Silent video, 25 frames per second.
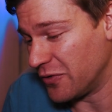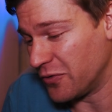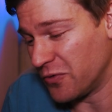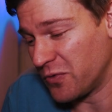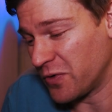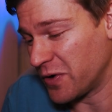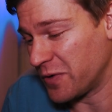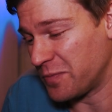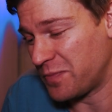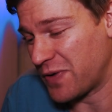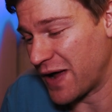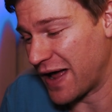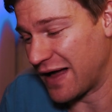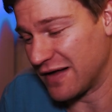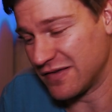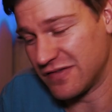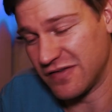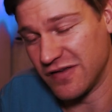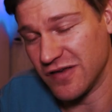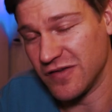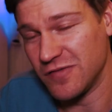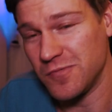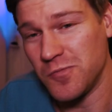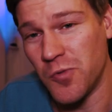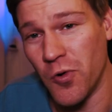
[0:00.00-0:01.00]
We're past
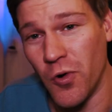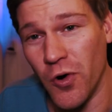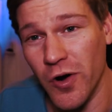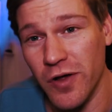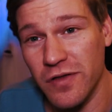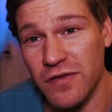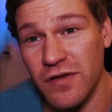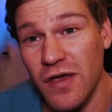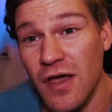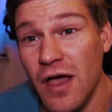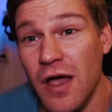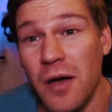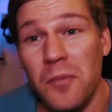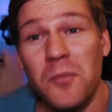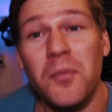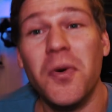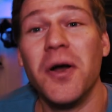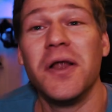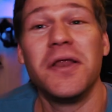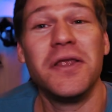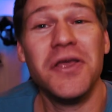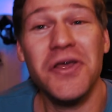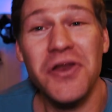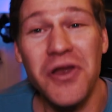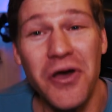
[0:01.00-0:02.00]
this point.
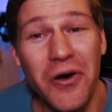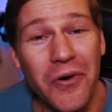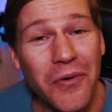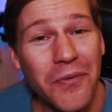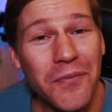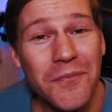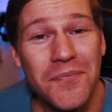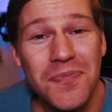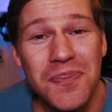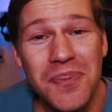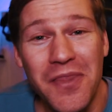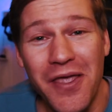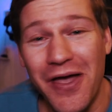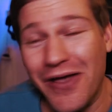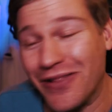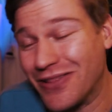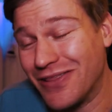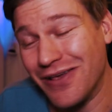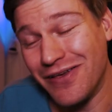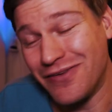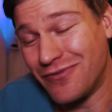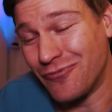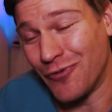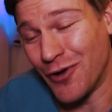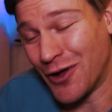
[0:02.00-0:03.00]
But you know, at
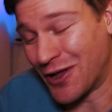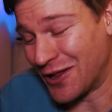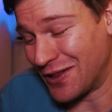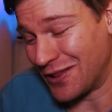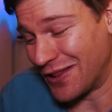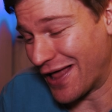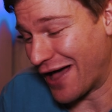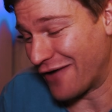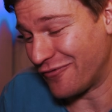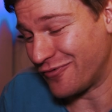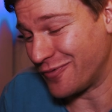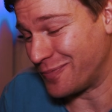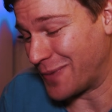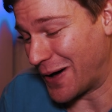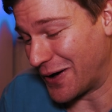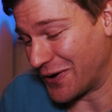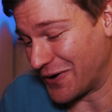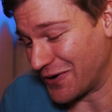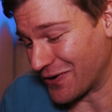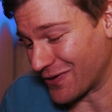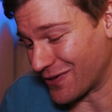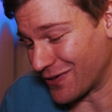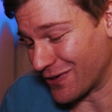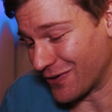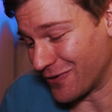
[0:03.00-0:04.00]
least we can laugh about
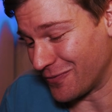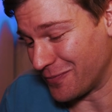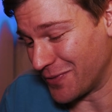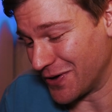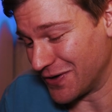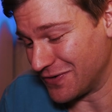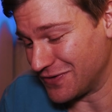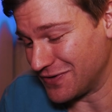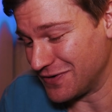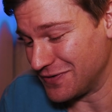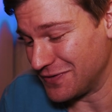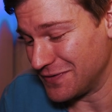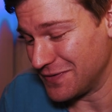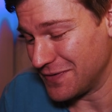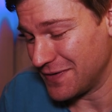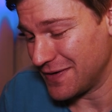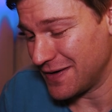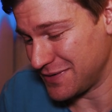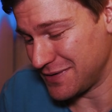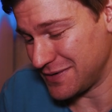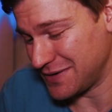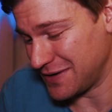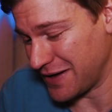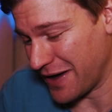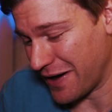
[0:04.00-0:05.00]
it a little bit.
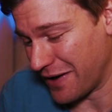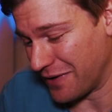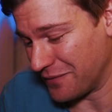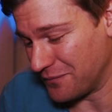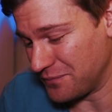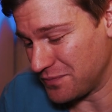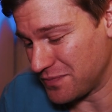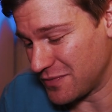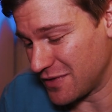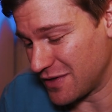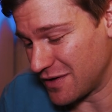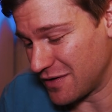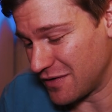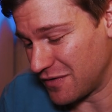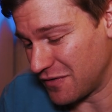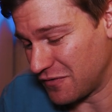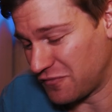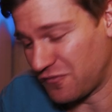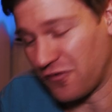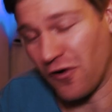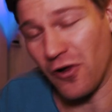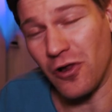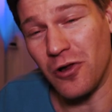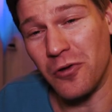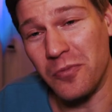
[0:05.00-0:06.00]
Yeah,
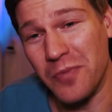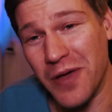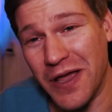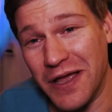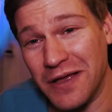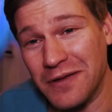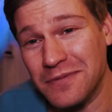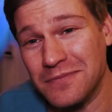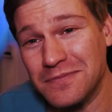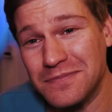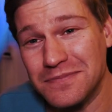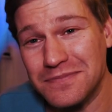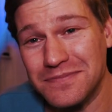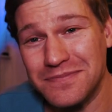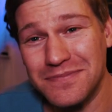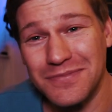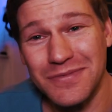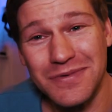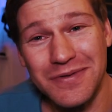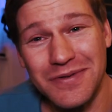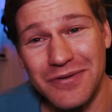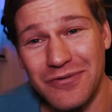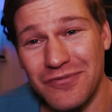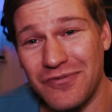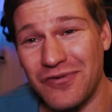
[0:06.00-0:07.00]
follow me
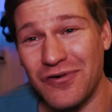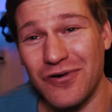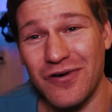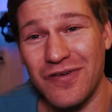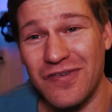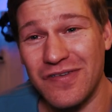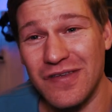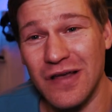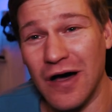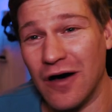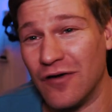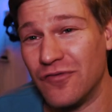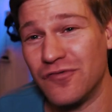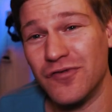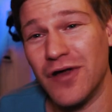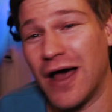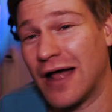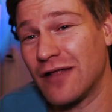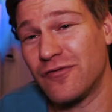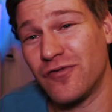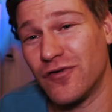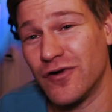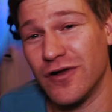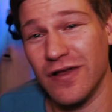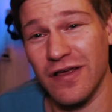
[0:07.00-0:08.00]
for stuff.
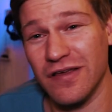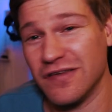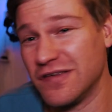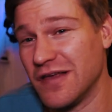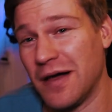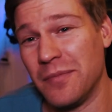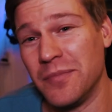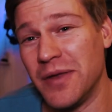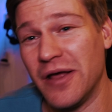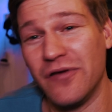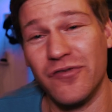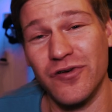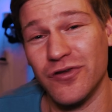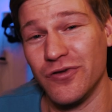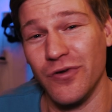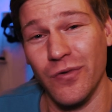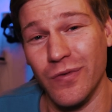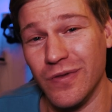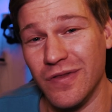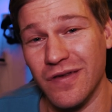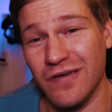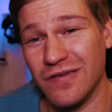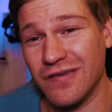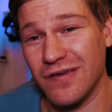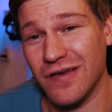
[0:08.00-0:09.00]
Not for this. I'm never
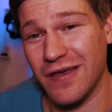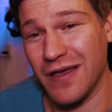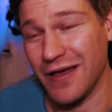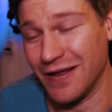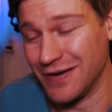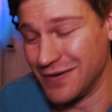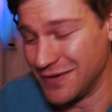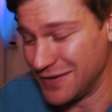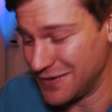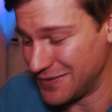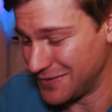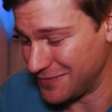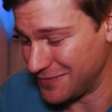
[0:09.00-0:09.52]
doing this again.